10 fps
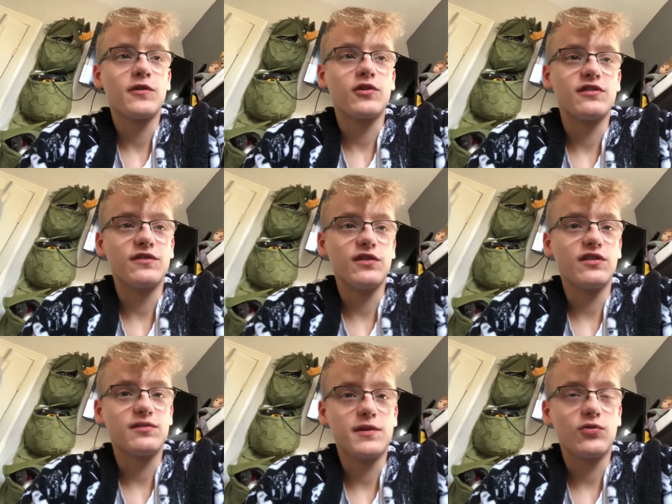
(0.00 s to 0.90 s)
because the
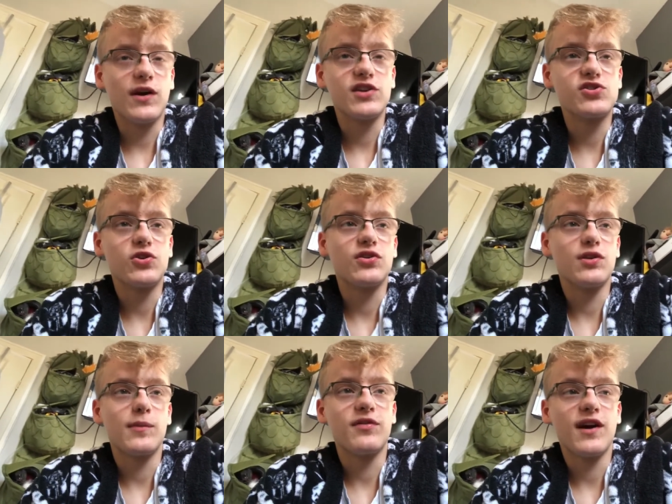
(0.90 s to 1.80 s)
vlogs have been quite short and
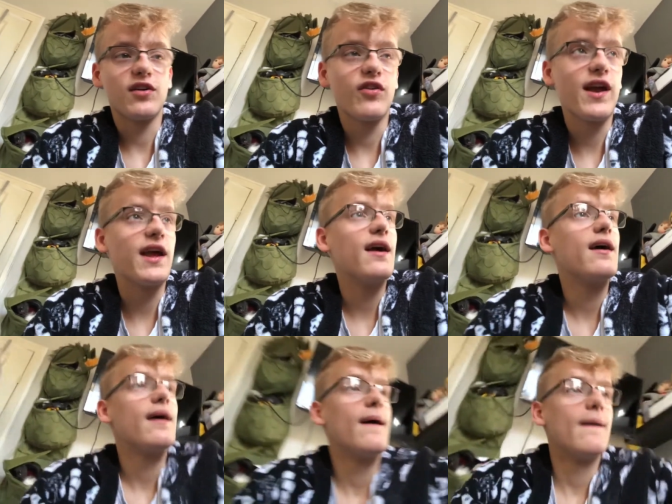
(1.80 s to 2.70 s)
not been that great.
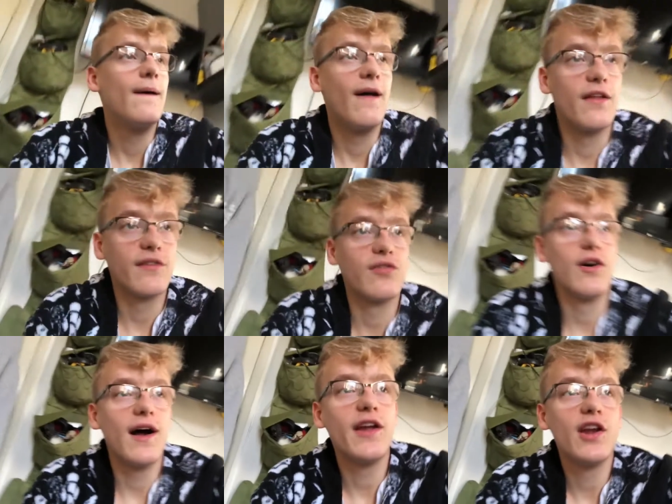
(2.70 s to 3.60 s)
And then I
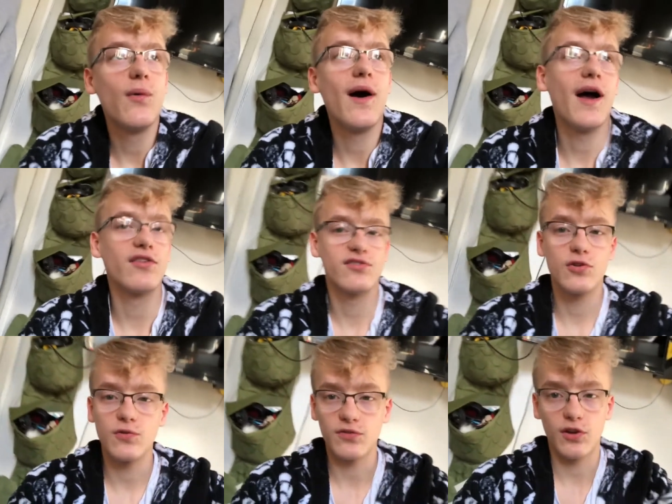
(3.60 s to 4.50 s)
thought, you know what, I'll just
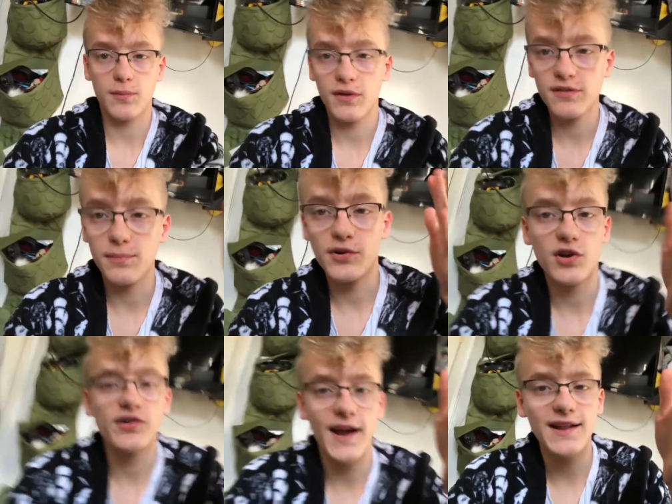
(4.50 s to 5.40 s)
do Vlogmas, but
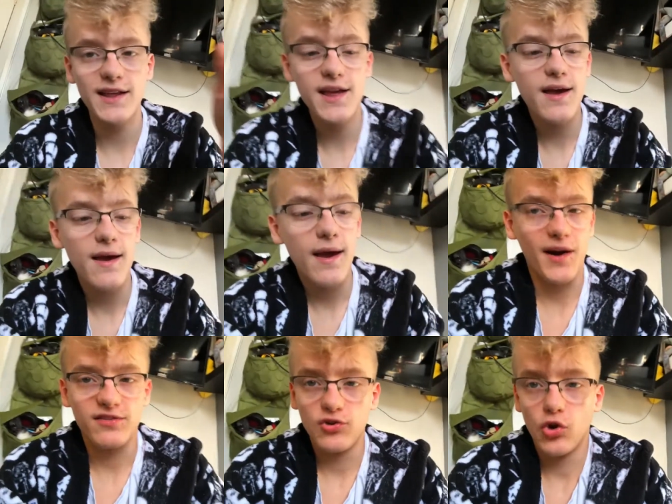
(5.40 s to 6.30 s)
not daily.
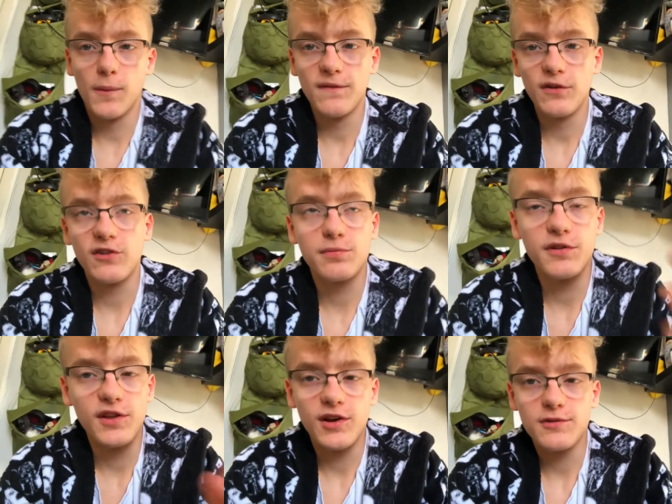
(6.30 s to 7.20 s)
Might just do normal vlogs,
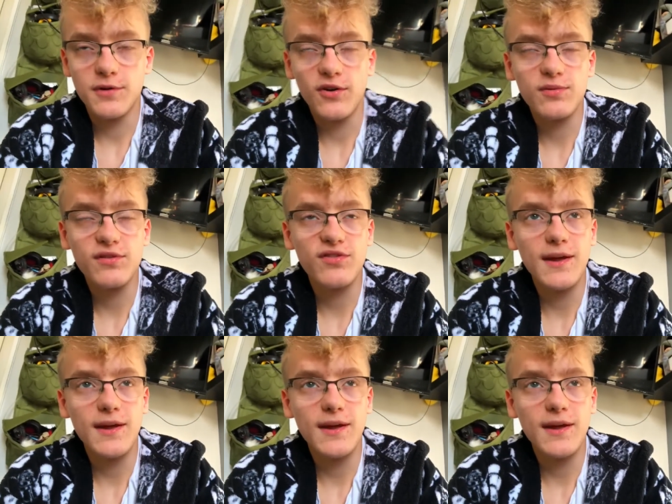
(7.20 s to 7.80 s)
but they're going to be Christmas